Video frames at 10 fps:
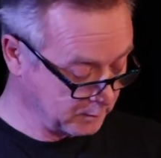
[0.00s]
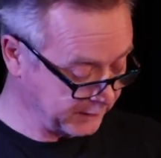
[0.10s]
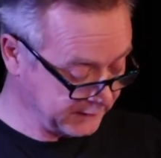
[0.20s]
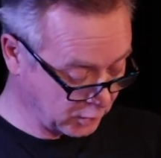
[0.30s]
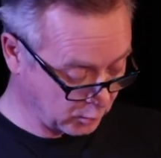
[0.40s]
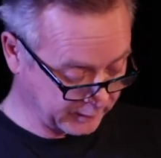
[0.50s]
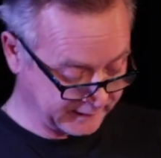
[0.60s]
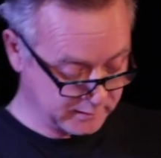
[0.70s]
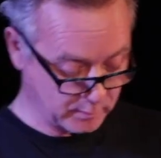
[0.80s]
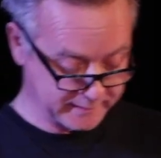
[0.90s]
But he got one
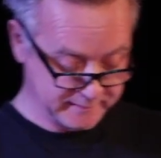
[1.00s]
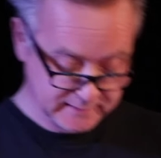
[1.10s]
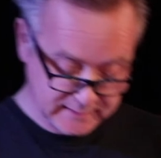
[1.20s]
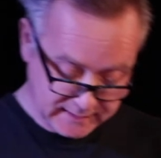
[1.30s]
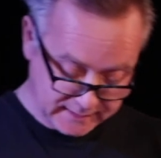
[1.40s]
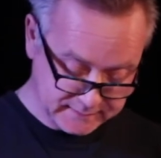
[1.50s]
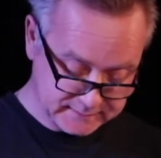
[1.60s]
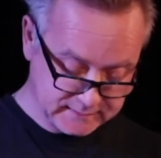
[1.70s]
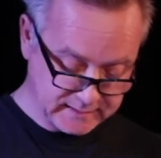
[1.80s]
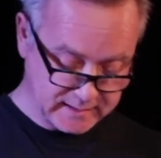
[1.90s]
anyway. And as
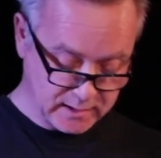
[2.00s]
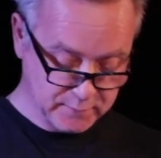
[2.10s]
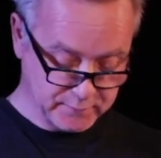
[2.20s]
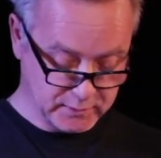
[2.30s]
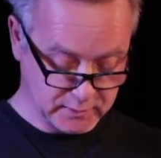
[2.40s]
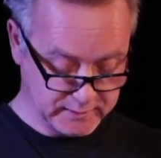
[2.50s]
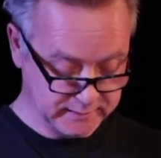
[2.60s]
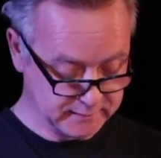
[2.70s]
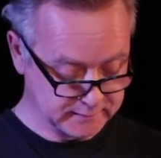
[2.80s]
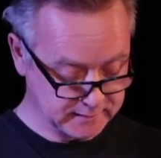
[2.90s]
he lay over her, he
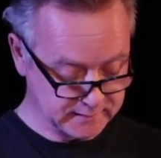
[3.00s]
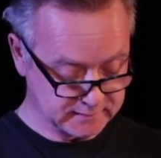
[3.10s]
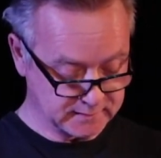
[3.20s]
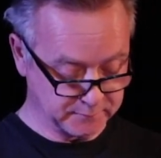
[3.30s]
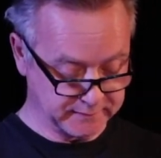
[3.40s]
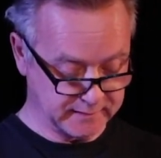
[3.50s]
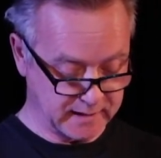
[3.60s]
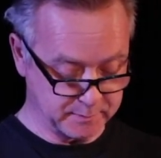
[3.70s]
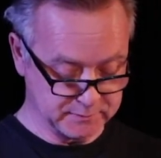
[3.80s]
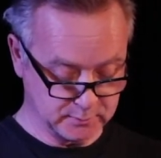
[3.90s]
could see that something had happened